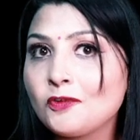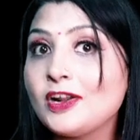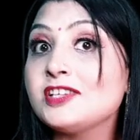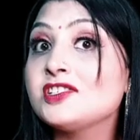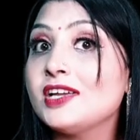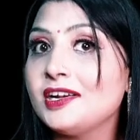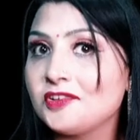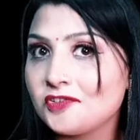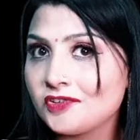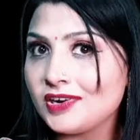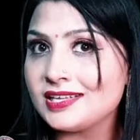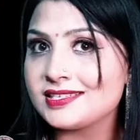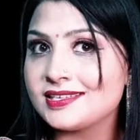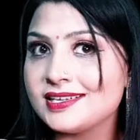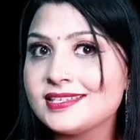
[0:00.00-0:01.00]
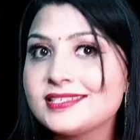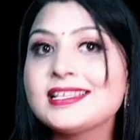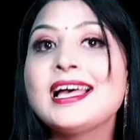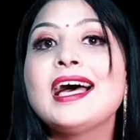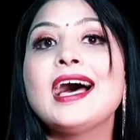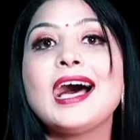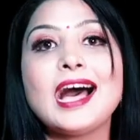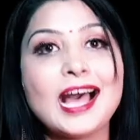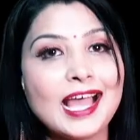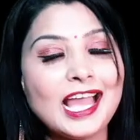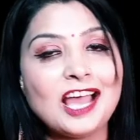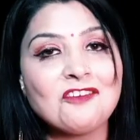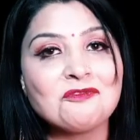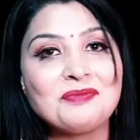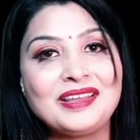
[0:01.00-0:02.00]
French addresses,
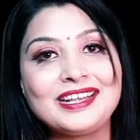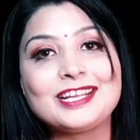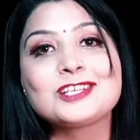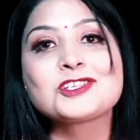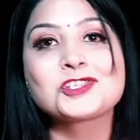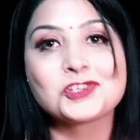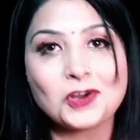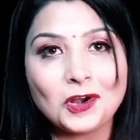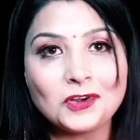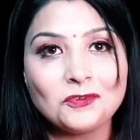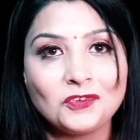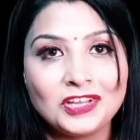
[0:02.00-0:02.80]
I have made a short